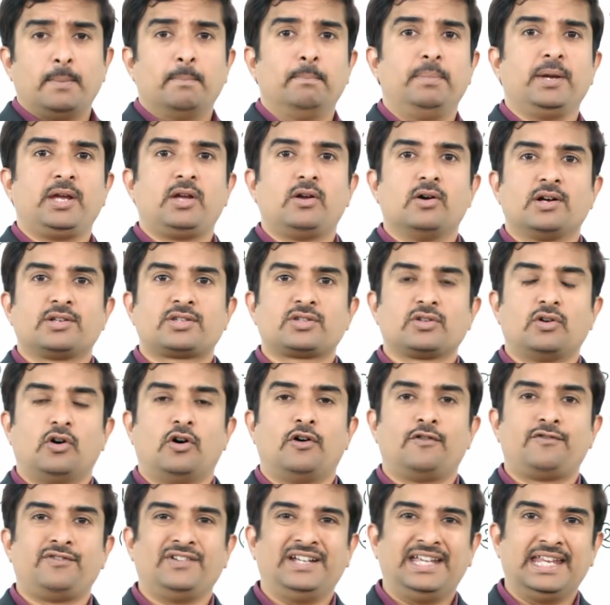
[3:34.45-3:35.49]
because
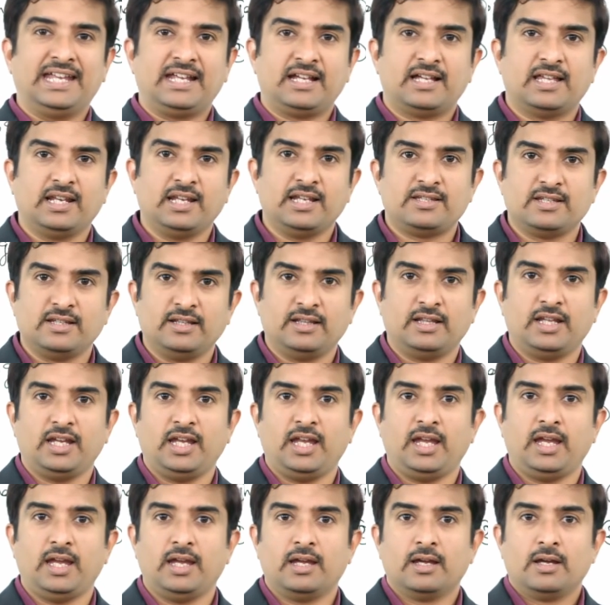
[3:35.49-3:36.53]
of decrease in
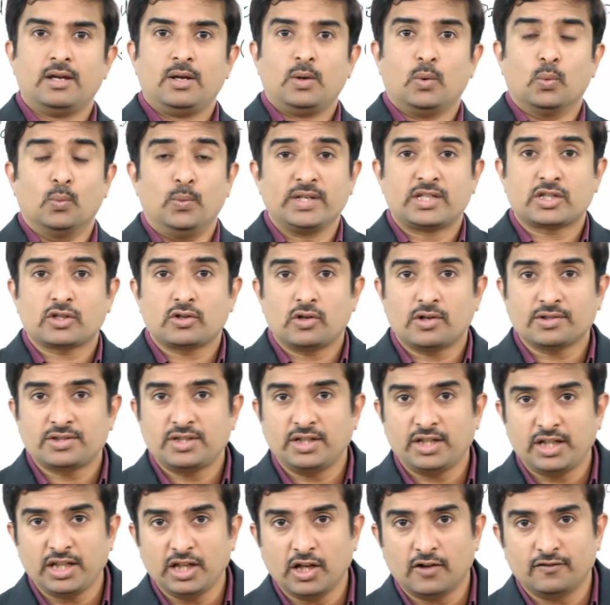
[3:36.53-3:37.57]
the
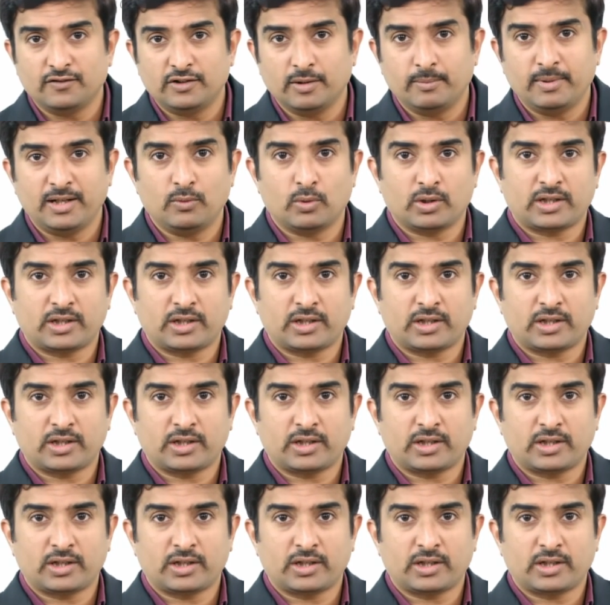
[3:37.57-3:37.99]
viscosity of the blood,